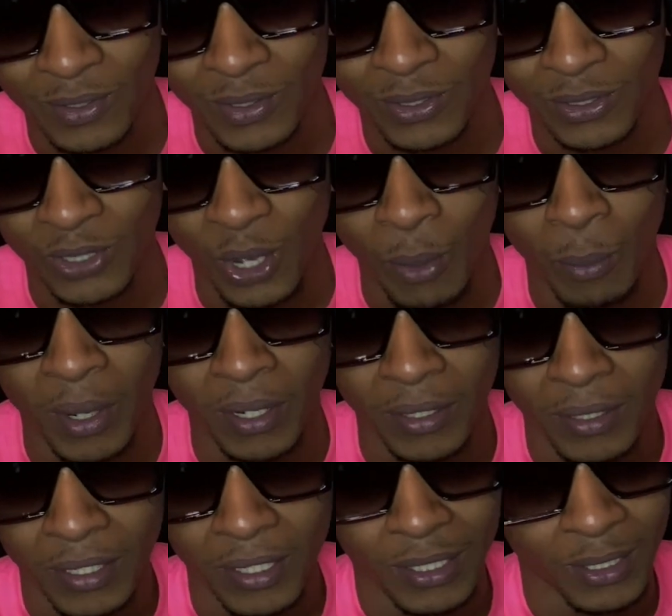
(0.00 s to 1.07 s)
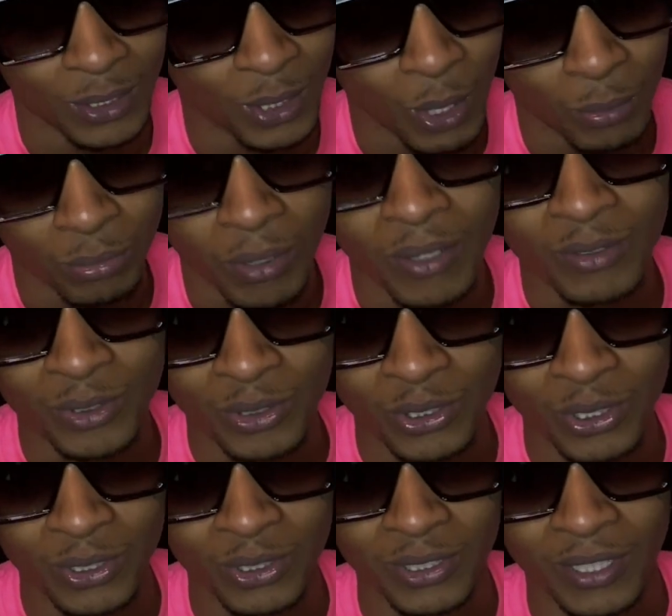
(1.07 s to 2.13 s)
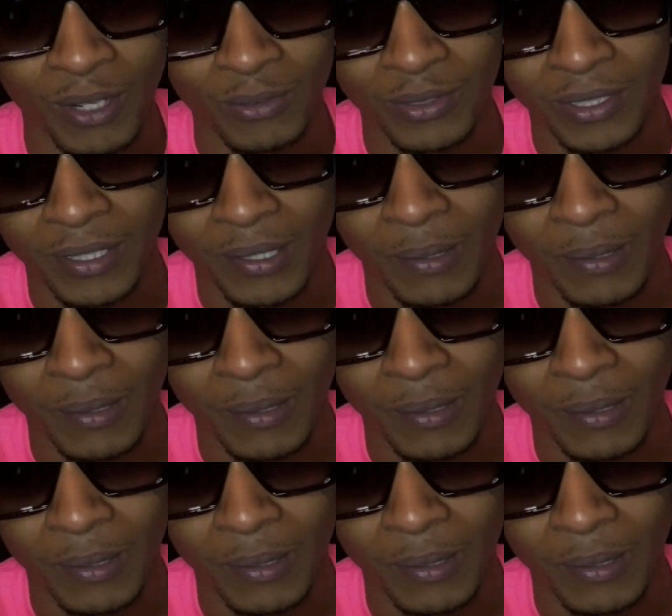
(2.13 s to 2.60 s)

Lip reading: To all my young brothers and sisters out there.